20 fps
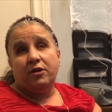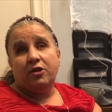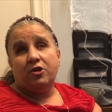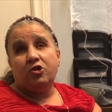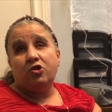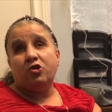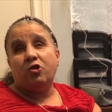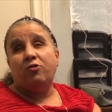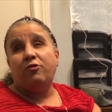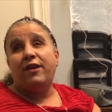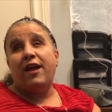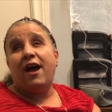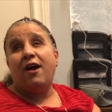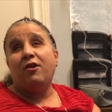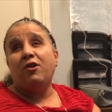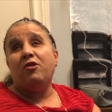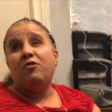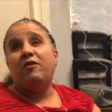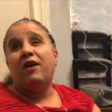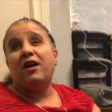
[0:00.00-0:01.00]
So now
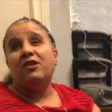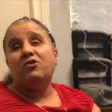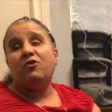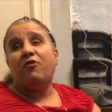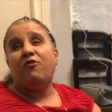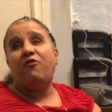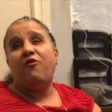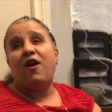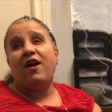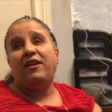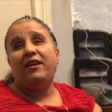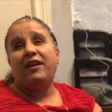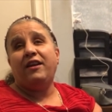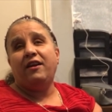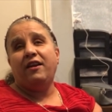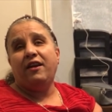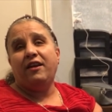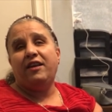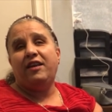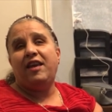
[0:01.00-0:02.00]
you guys are finally
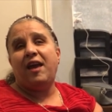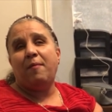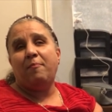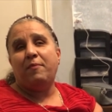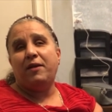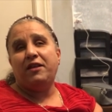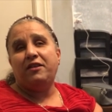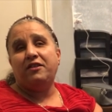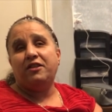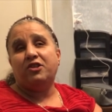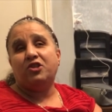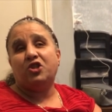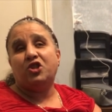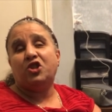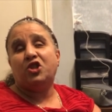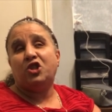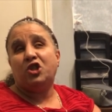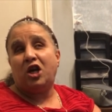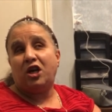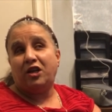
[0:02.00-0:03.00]
going to get me to
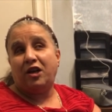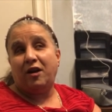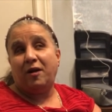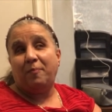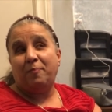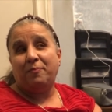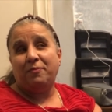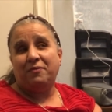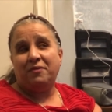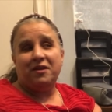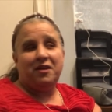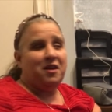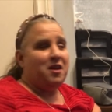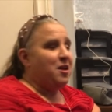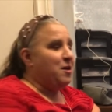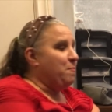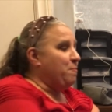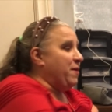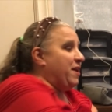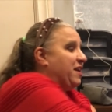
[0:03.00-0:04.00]
shut up,
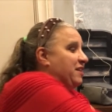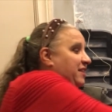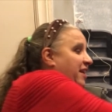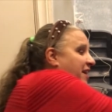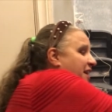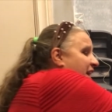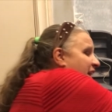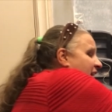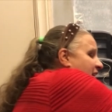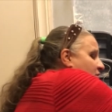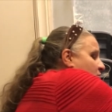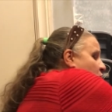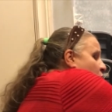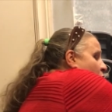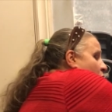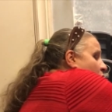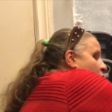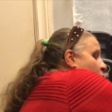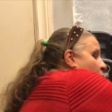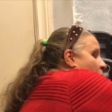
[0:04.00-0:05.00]
because I can't
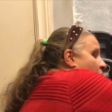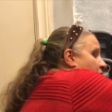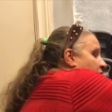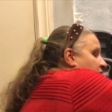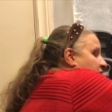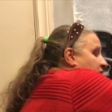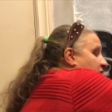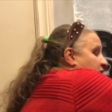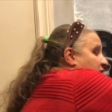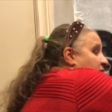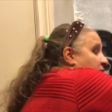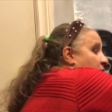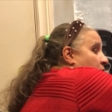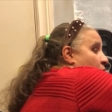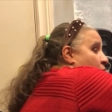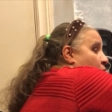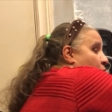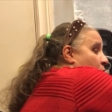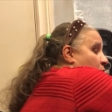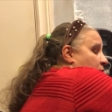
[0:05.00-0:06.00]
talk while this is
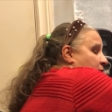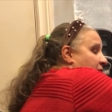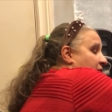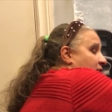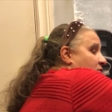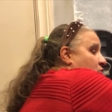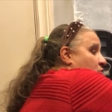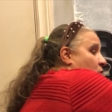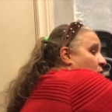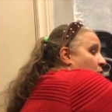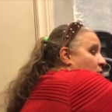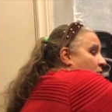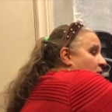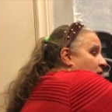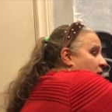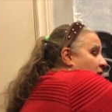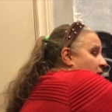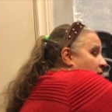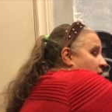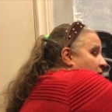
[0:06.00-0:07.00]
working. So
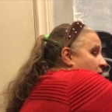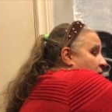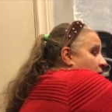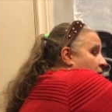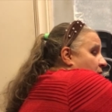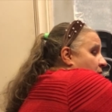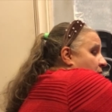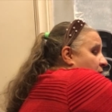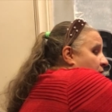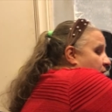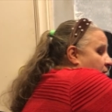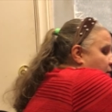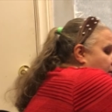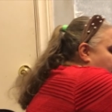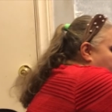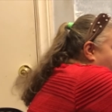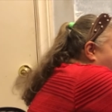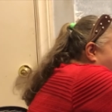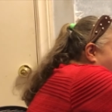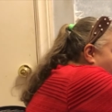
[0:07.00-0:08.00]

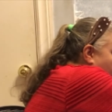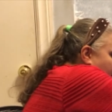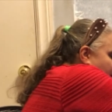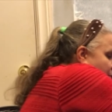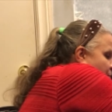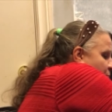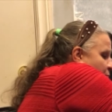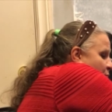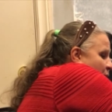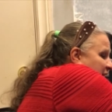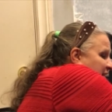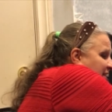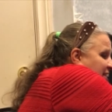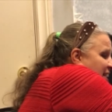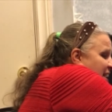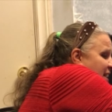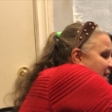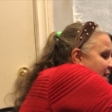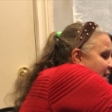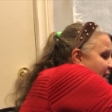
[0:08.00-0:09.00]
I'm going to press
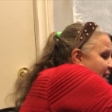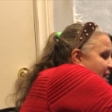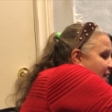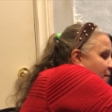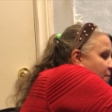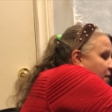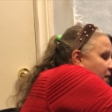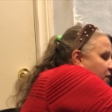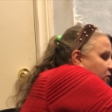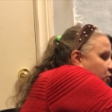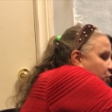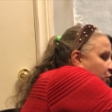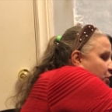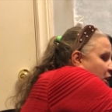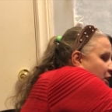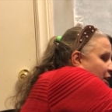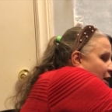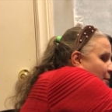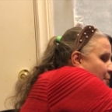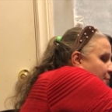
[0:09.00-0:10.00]
it and I'm going to
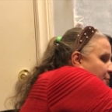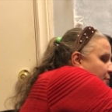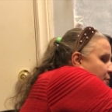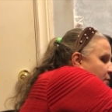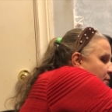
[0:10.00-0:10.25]
shut up.